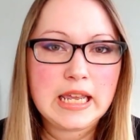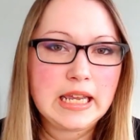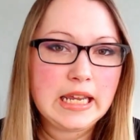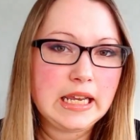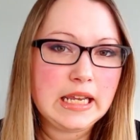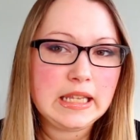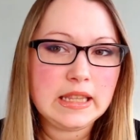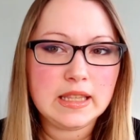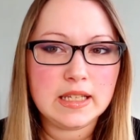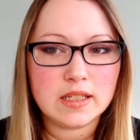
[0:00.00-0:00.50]

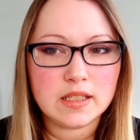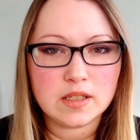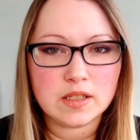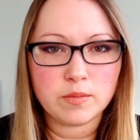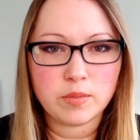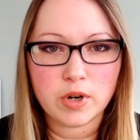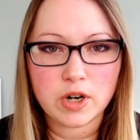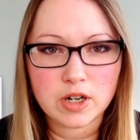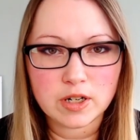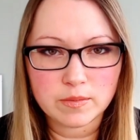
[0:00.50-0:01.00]
in this
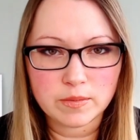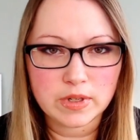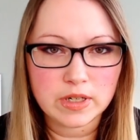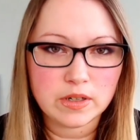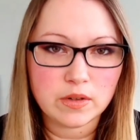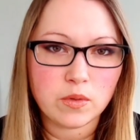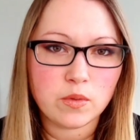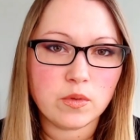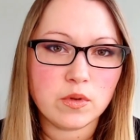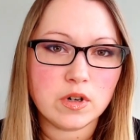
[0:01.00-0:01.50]
department
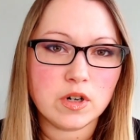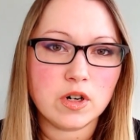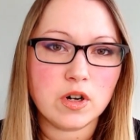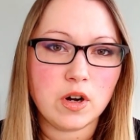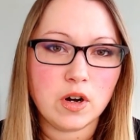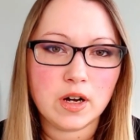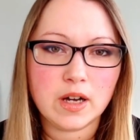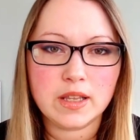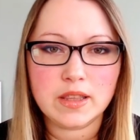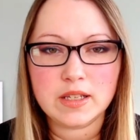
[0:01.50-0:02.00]
or
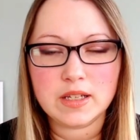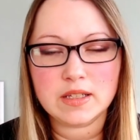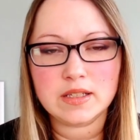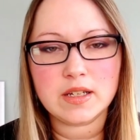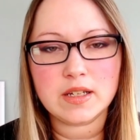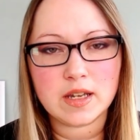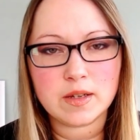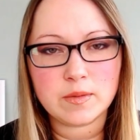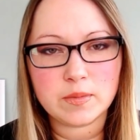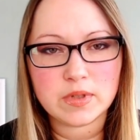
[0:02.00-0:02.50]
on these
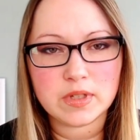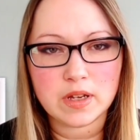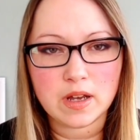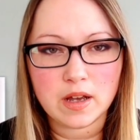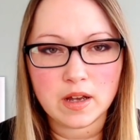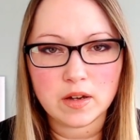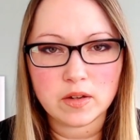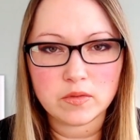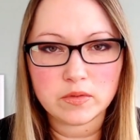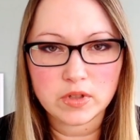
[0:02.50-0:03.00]
types
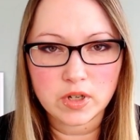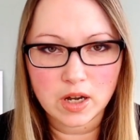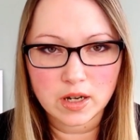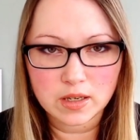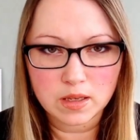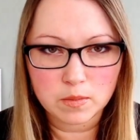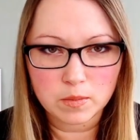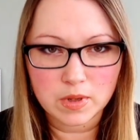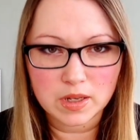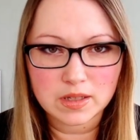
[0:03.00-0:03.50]
of
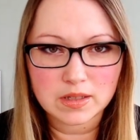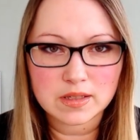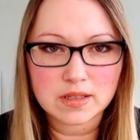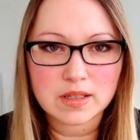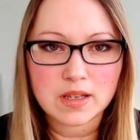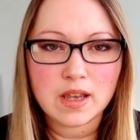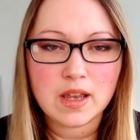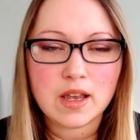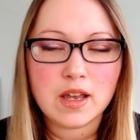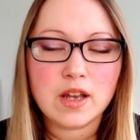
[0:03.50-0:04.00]
documents.
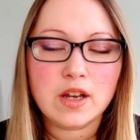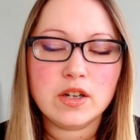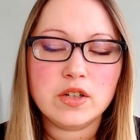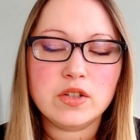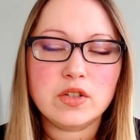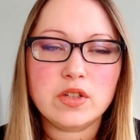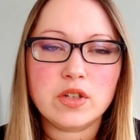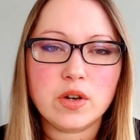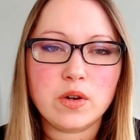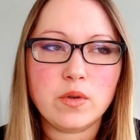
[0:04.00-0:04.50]

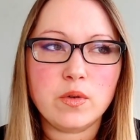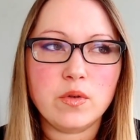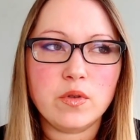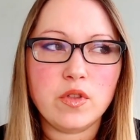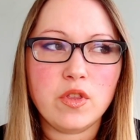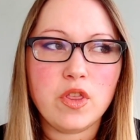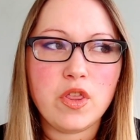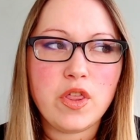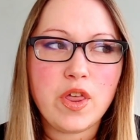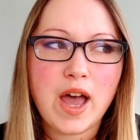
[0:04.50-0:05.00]
So
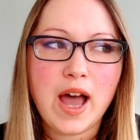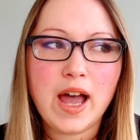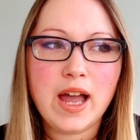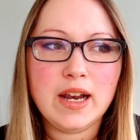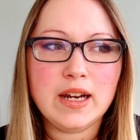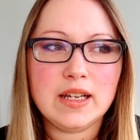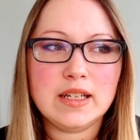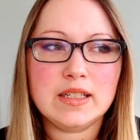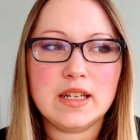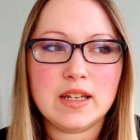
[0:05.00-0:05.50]
that
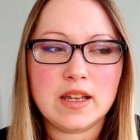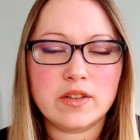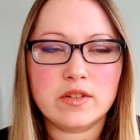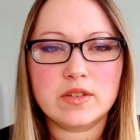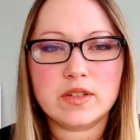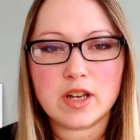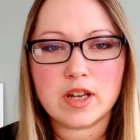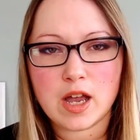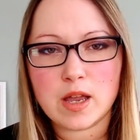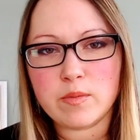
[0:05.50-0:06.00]
is another
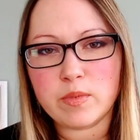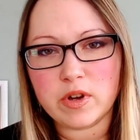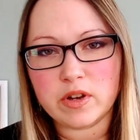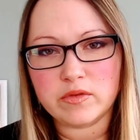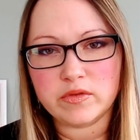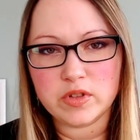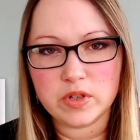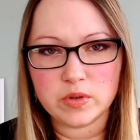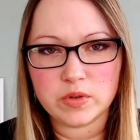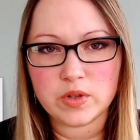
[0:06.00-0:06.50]
type
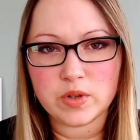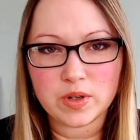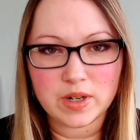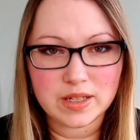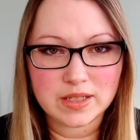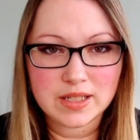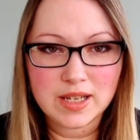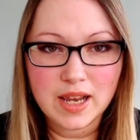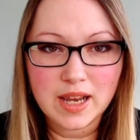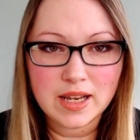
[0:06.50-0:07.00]
of user
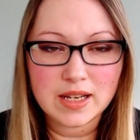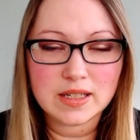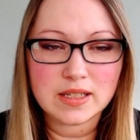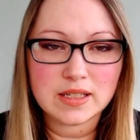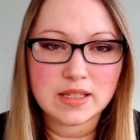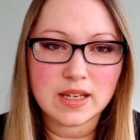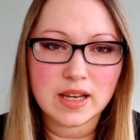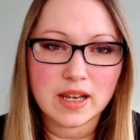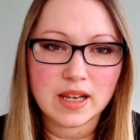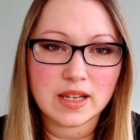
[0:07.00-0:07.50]
intent.
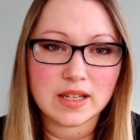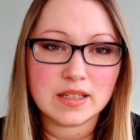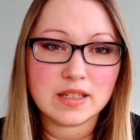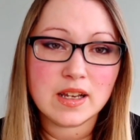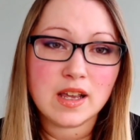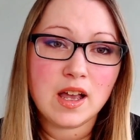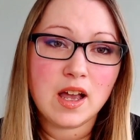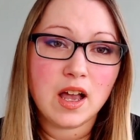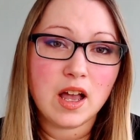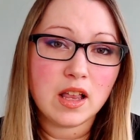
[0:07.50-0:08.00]
And
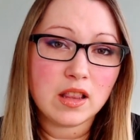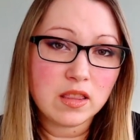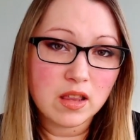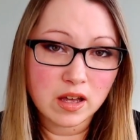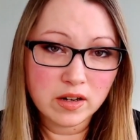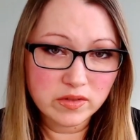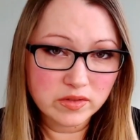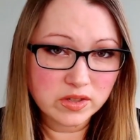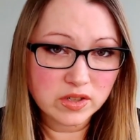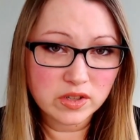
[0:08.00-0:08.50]
a
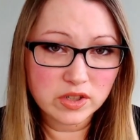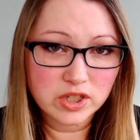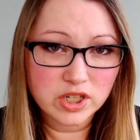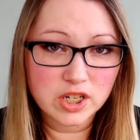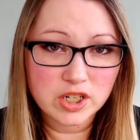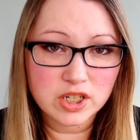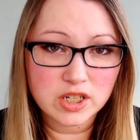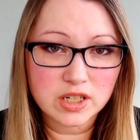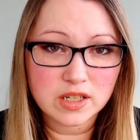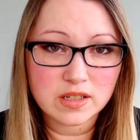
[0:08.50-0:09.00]
lot of search
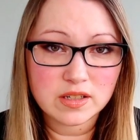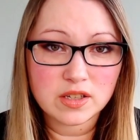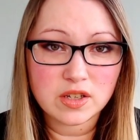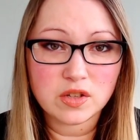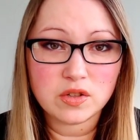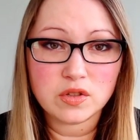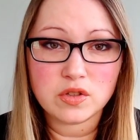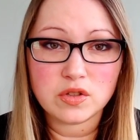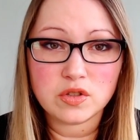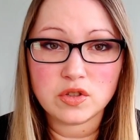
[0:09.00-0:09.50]
engines
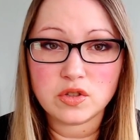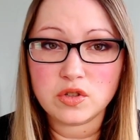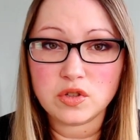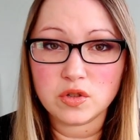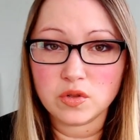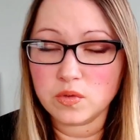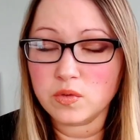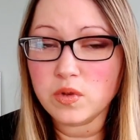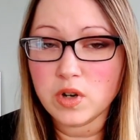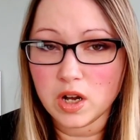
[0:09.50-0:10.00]

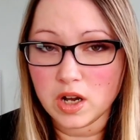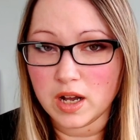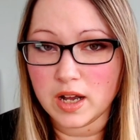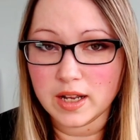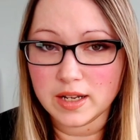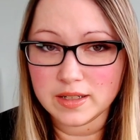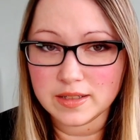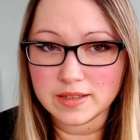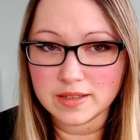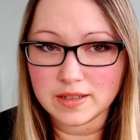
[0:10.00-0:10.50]
do
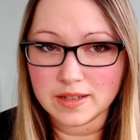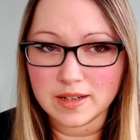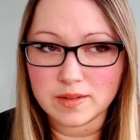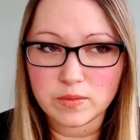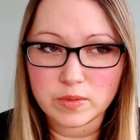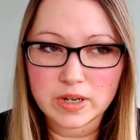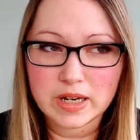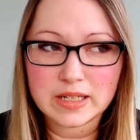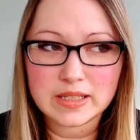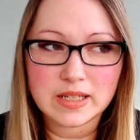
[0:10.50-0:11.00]
not, and
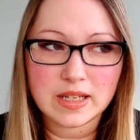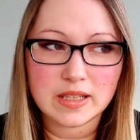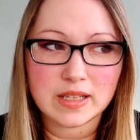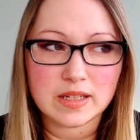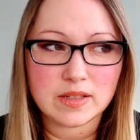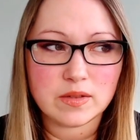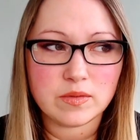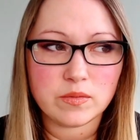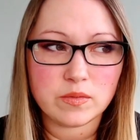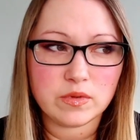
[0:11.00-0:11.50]
when I say
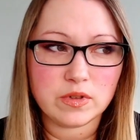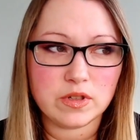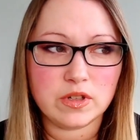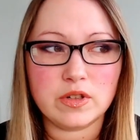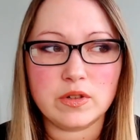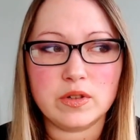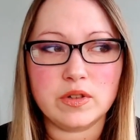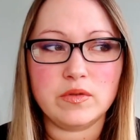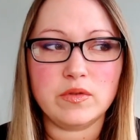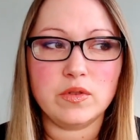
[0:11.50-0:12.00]
this, you
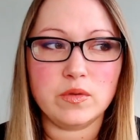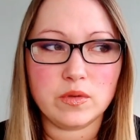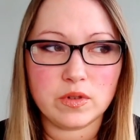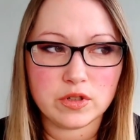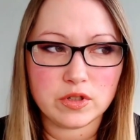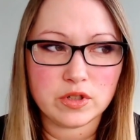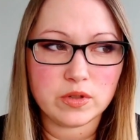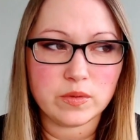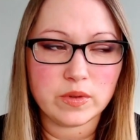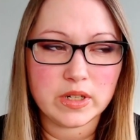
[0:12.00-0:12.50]
know, if you are
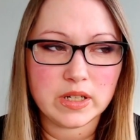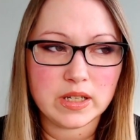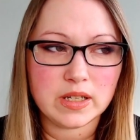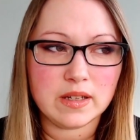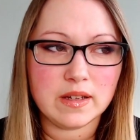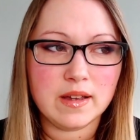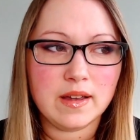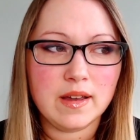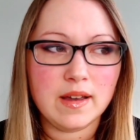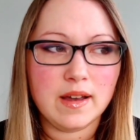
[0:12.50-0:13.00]

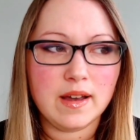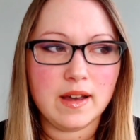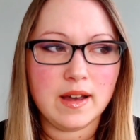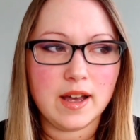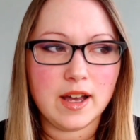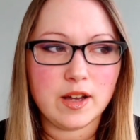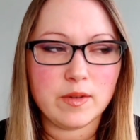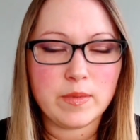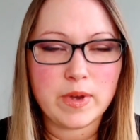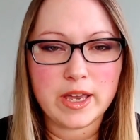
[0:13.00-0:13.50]
doing
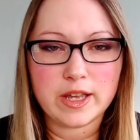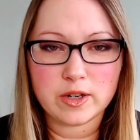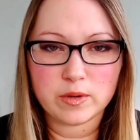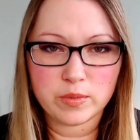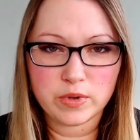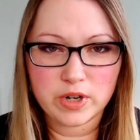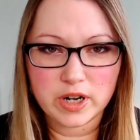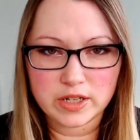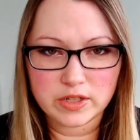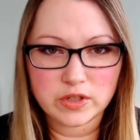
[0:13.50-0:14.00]

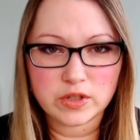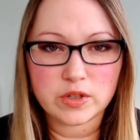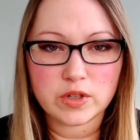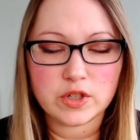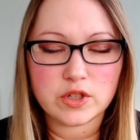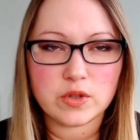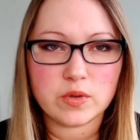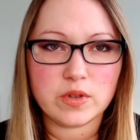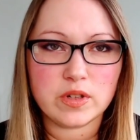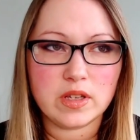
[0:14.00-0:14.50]
enterprise
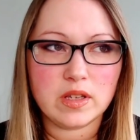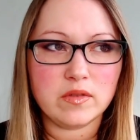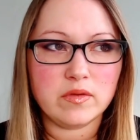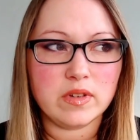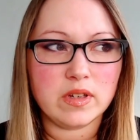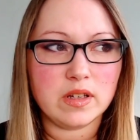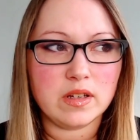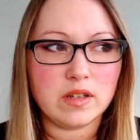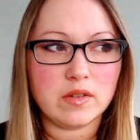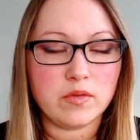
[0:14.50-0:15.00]
search, or
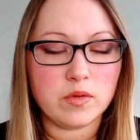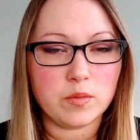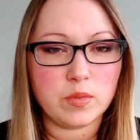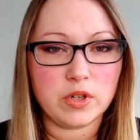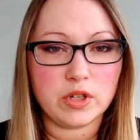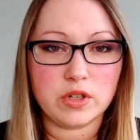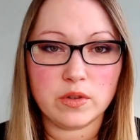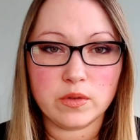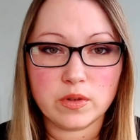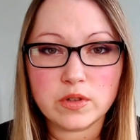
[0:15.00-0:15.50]
even if you're
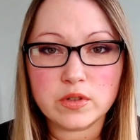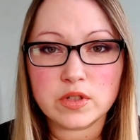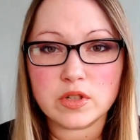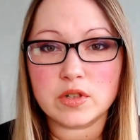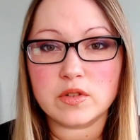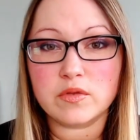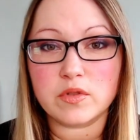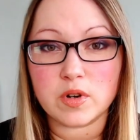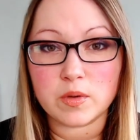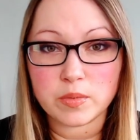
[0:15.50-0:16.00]
building your own
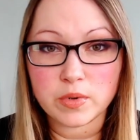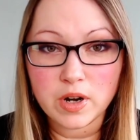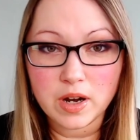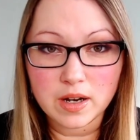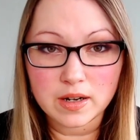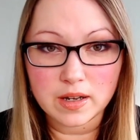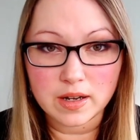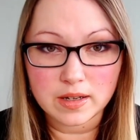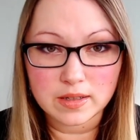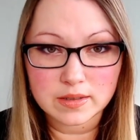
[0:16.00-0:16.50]
search for a
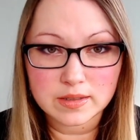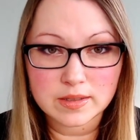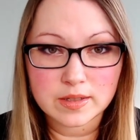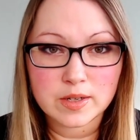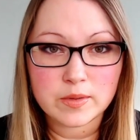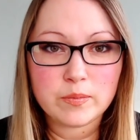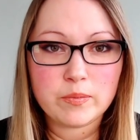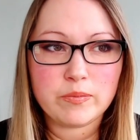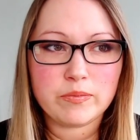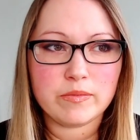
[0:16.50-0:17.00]
product,
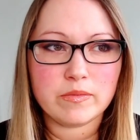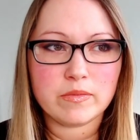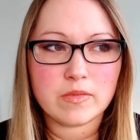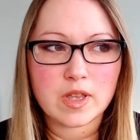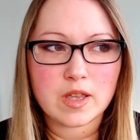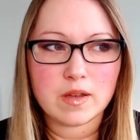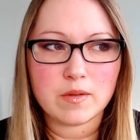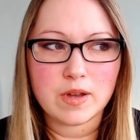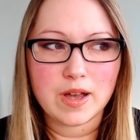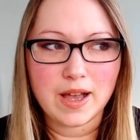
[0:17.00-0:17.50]

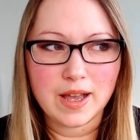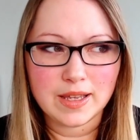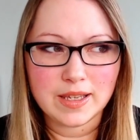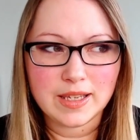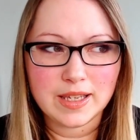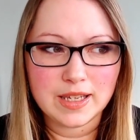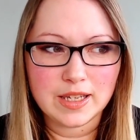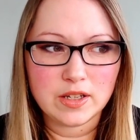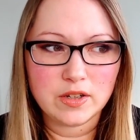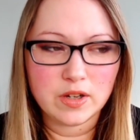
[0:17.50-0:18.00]

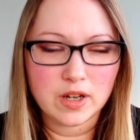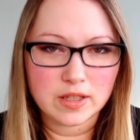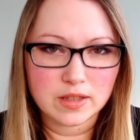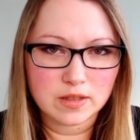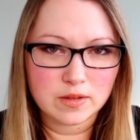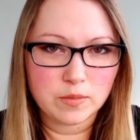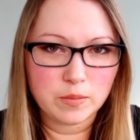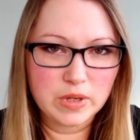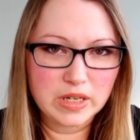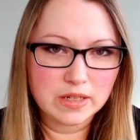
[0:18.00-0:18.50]
i.e. not
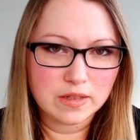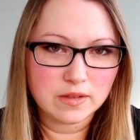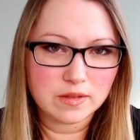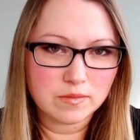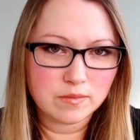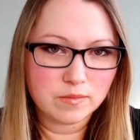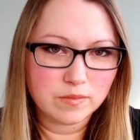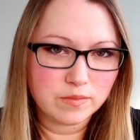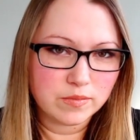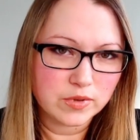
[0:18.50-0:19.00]
the big
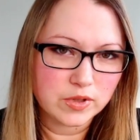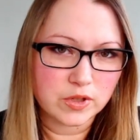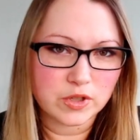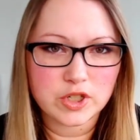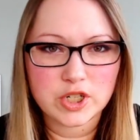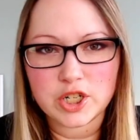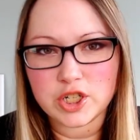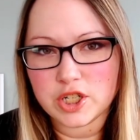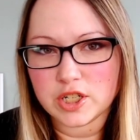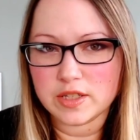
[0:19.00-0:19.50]
search
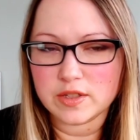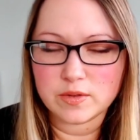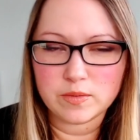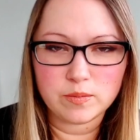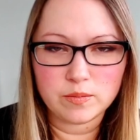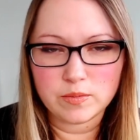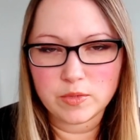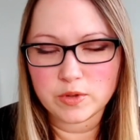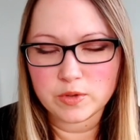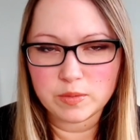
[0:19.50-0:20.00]
engines
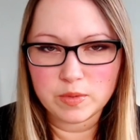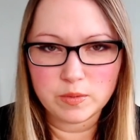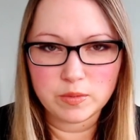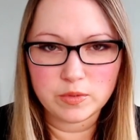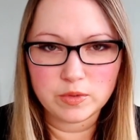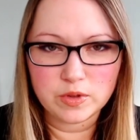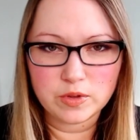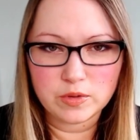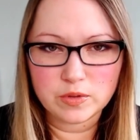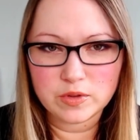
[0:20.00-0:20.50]
most
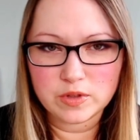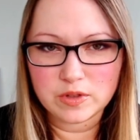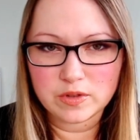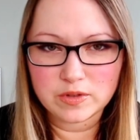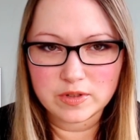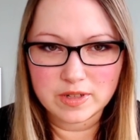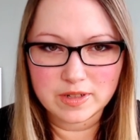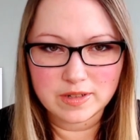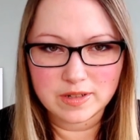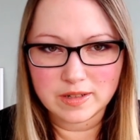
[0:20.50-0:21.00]
people use in their
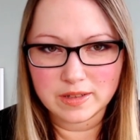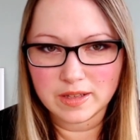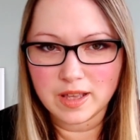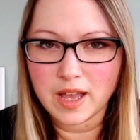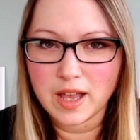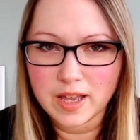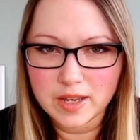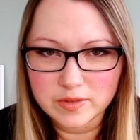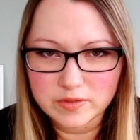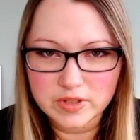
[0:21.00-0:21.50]
day-to-day
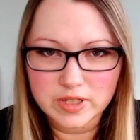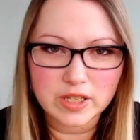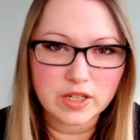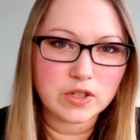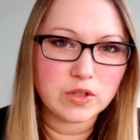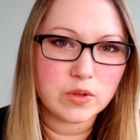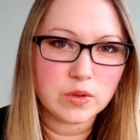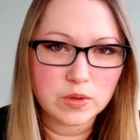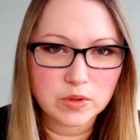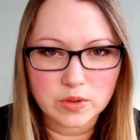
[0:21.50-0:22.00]
lives, like
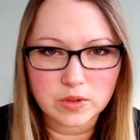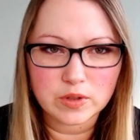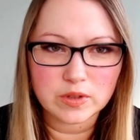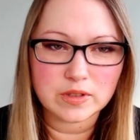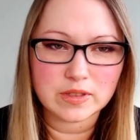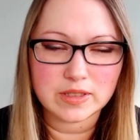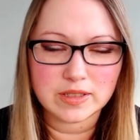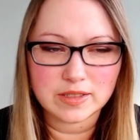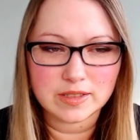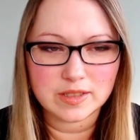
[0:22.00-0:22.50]

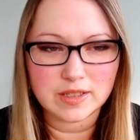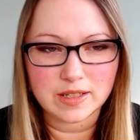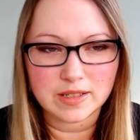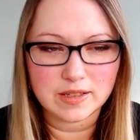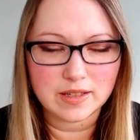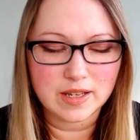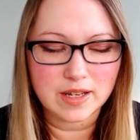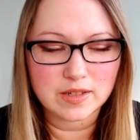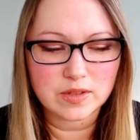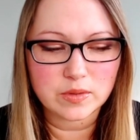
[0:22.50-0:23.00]
Google
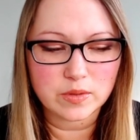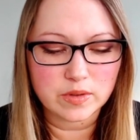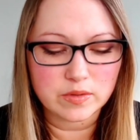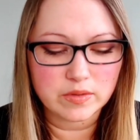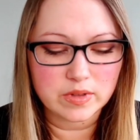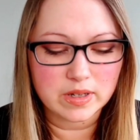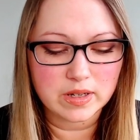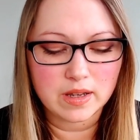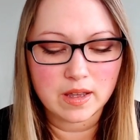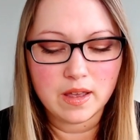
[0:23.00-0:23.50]
and that sort of
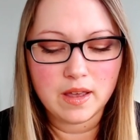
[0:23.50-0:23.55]
thing.